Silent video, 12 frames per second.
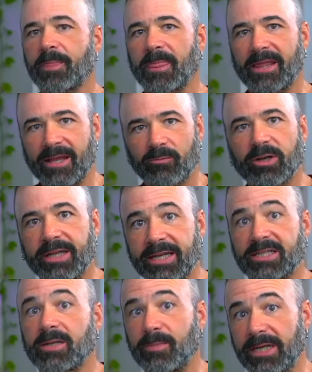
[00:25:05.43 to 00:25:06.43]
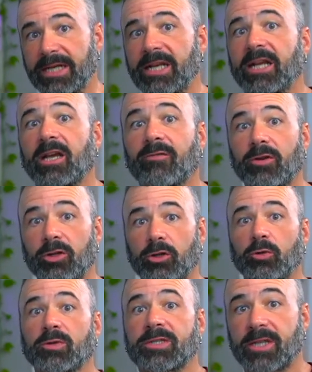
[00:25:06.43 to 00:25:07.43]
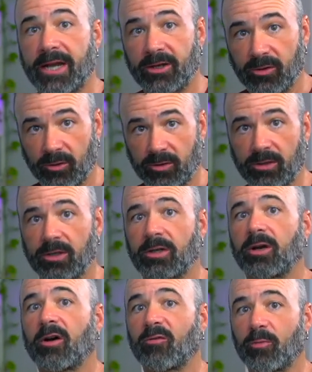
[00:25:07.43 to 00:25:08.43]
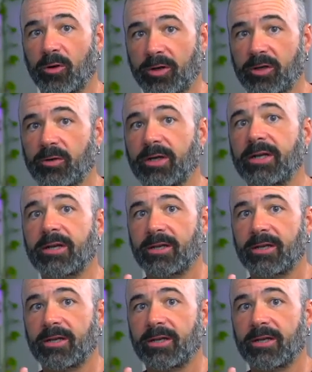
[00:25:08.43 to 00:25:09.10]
And that really is the beginning of a new cycle of Mercury.